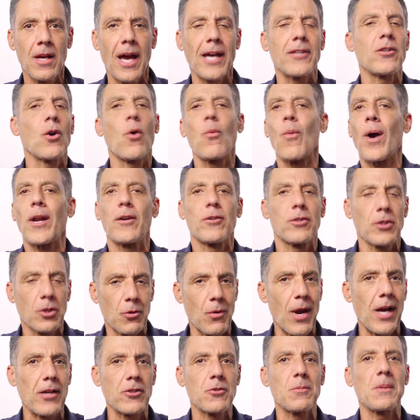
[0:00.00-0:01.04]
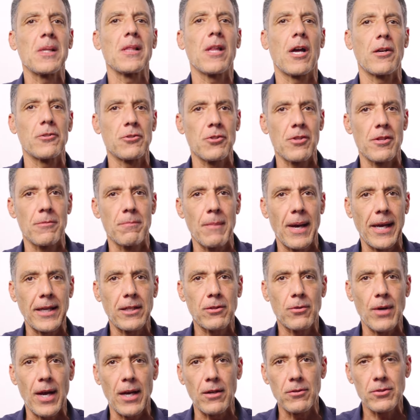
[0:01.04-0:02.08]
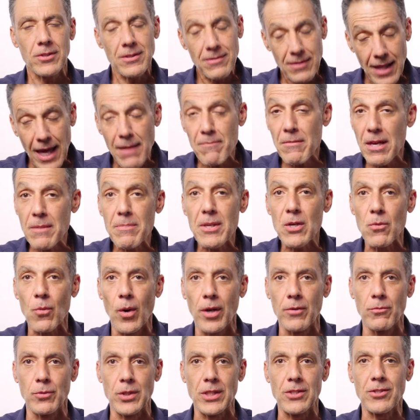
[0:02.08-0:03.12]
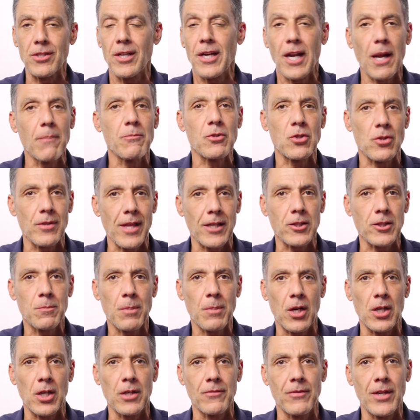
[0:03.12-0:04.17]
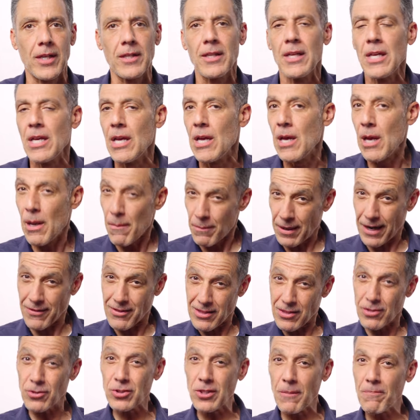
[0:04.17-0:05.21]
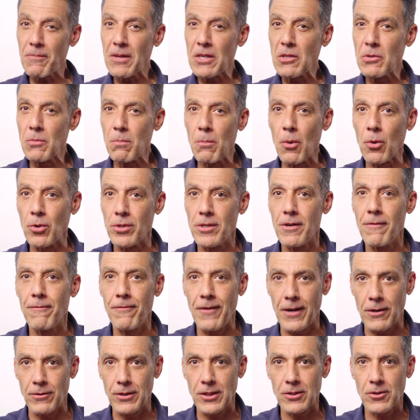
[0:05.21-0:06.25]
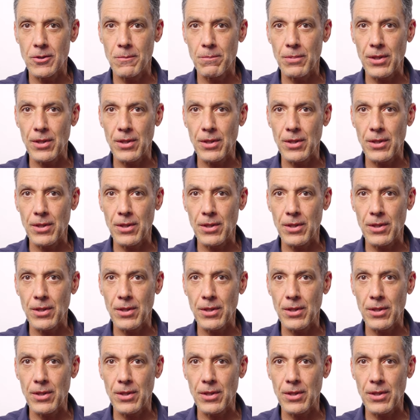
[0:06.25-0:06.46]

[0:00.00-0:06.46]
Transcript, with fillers: I don't want her crowds to be larger than my crowds. that may be one reason, and I'm sure that's part of it. But I think there's something more nefarious at